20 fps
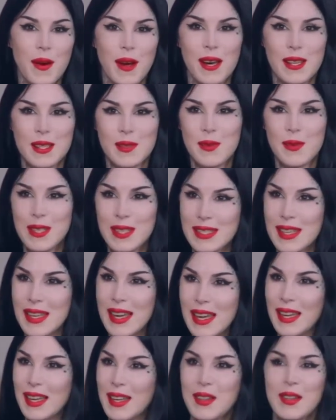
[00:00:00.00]
that my husband is
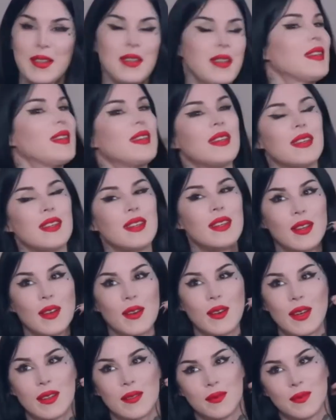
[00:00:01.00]
like, you
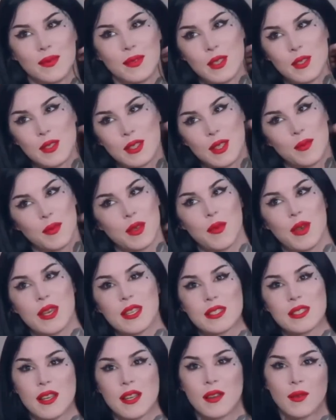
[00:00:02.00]
know, going to do something
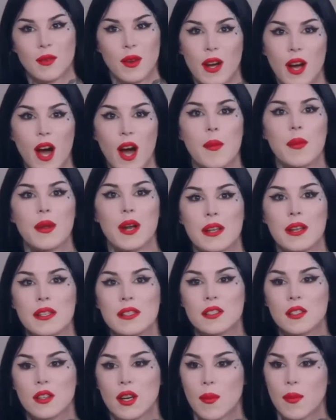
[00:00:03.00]
based on a comment on
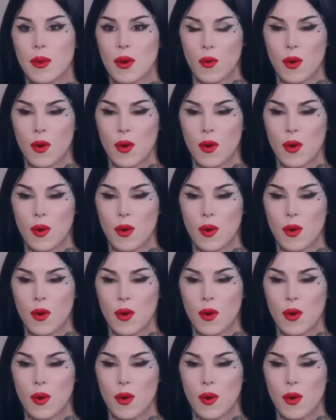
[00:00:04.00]
Instagram,